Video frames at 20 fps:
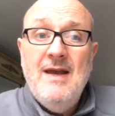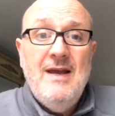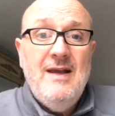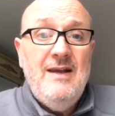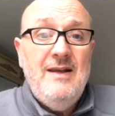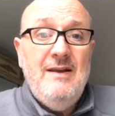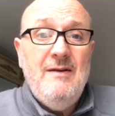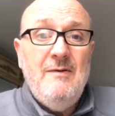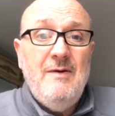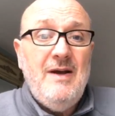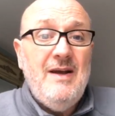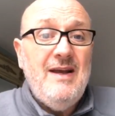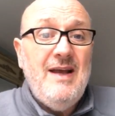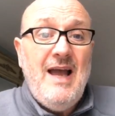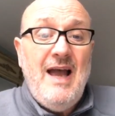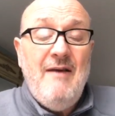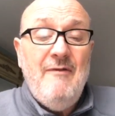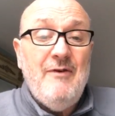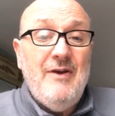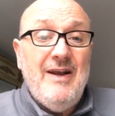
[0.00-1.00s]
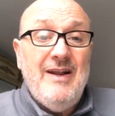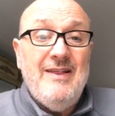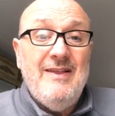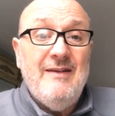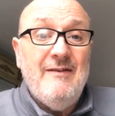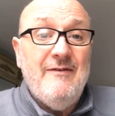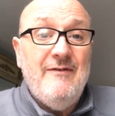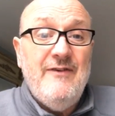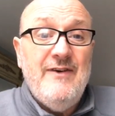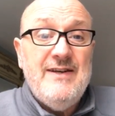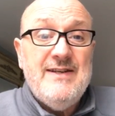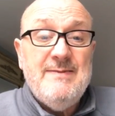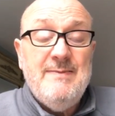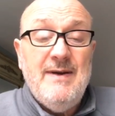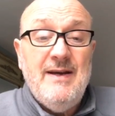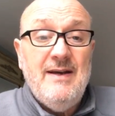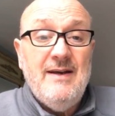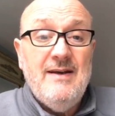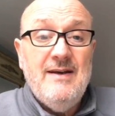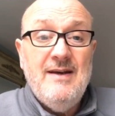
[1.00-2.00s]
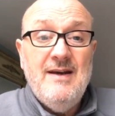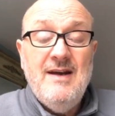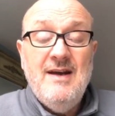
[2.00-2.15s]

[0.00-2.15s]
I haven't got anything that fits me.